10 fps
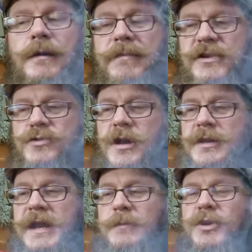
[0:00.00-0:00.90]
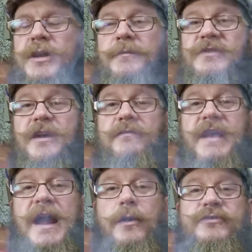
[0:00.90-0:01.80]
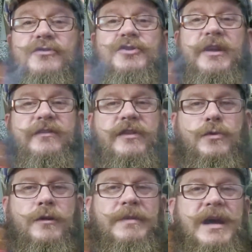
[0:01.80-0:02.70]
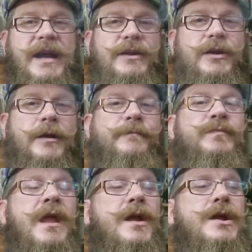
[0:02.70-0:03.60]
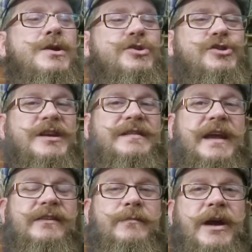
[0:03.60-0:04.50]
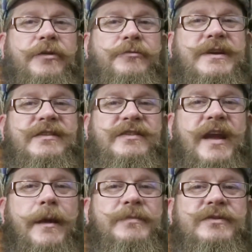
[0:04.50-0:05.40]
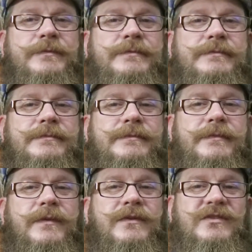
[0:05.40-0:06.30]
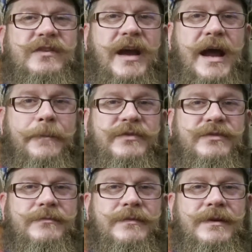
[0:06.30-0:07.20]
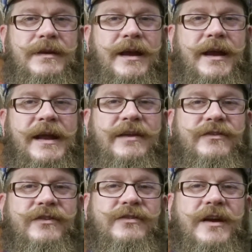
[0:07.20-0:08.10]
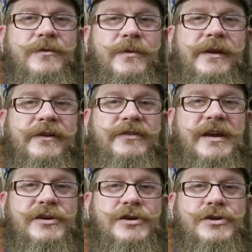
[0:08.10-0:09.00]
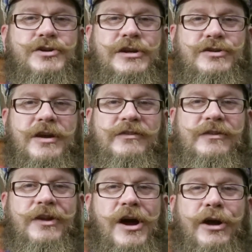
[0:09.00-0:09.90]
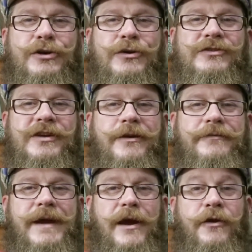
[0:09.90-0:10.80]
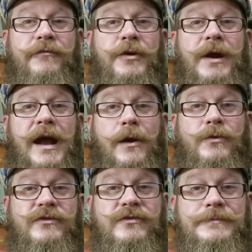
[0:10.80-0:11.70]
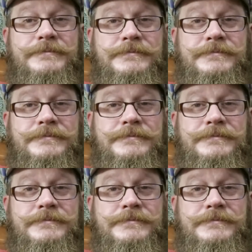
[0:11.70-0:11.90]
But drunk neighbor comes out of the house and shuts the door behind her. She takes about 3 steps, stops, and has the sudden realization she just locked herself out of her house.